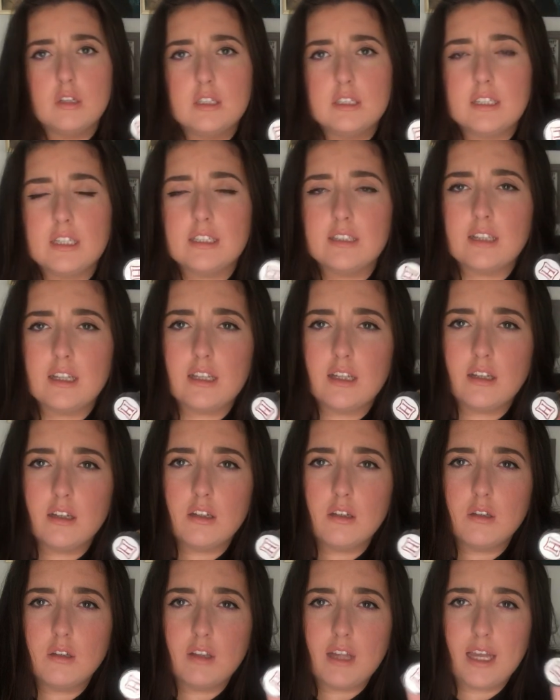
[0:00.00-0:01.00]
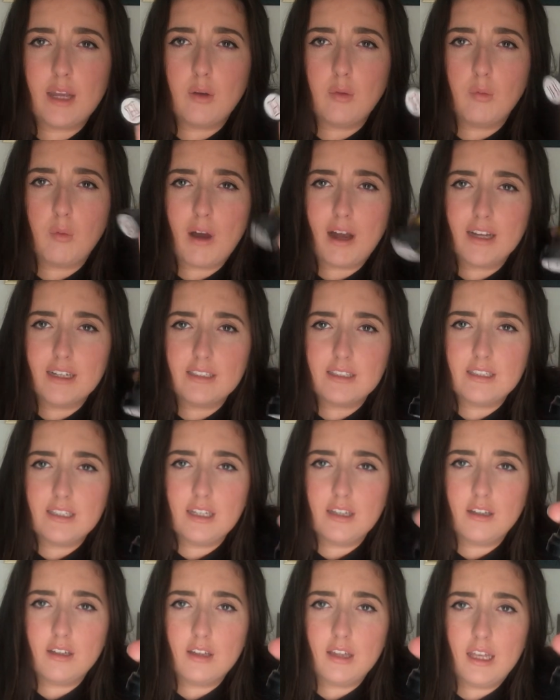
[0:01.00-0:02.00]
Is this a little like wax
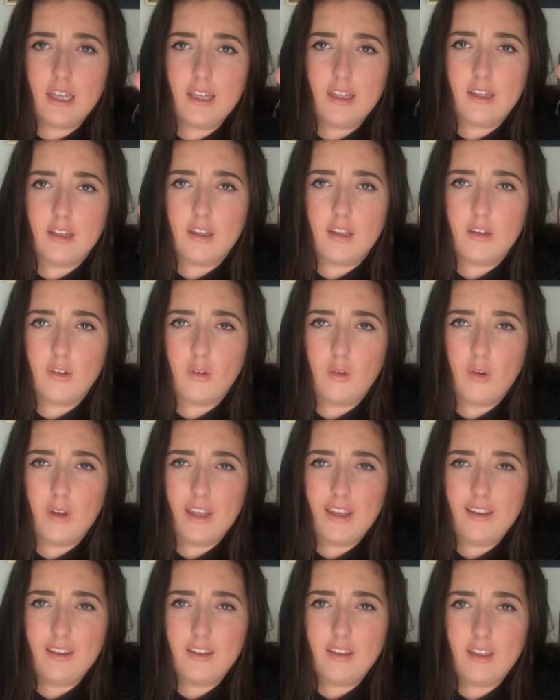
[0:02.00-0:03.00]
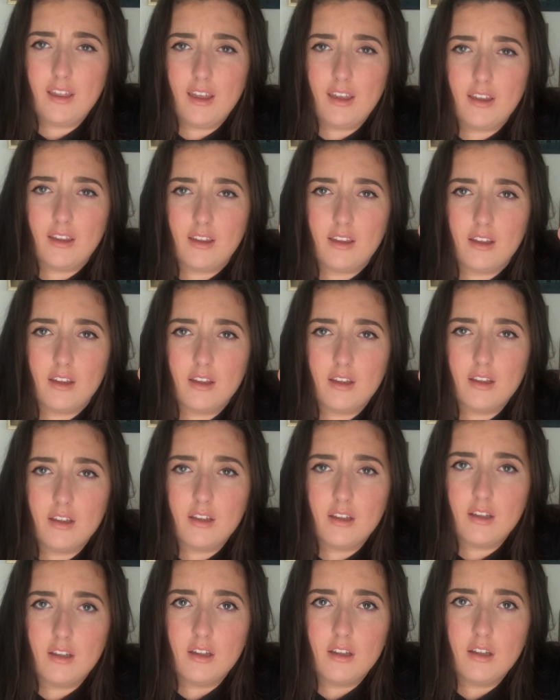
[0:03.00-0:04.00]
seal thing or ink thing?
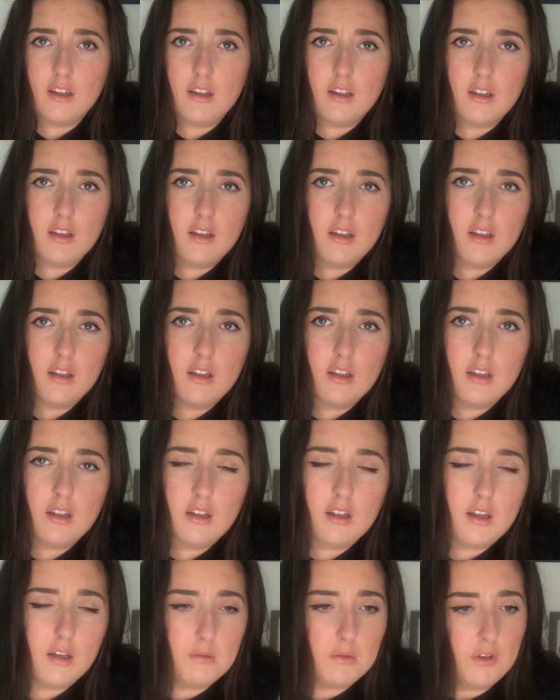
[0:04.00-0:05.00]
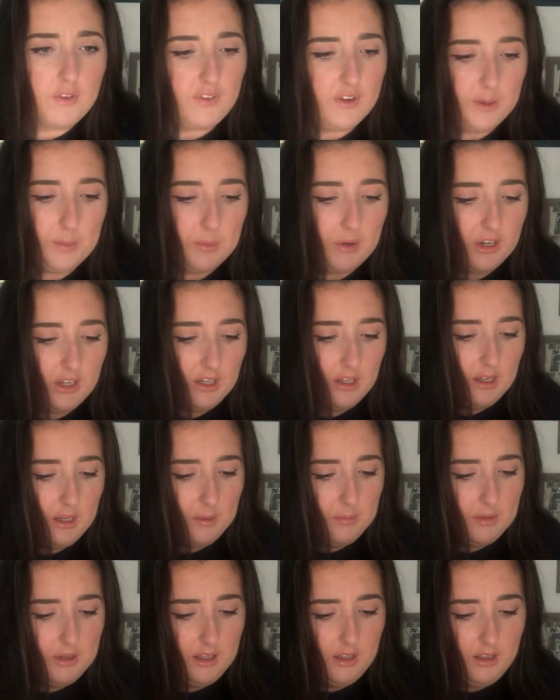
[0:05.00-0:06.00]
I'm not very brainy,
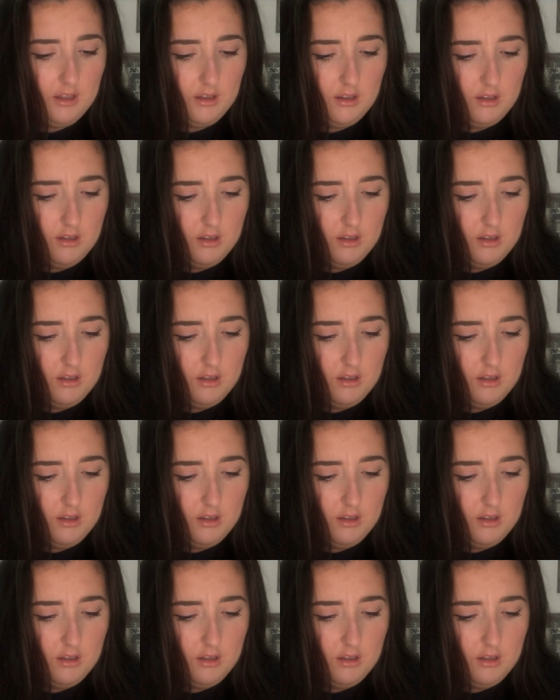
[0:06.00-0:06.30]
am I?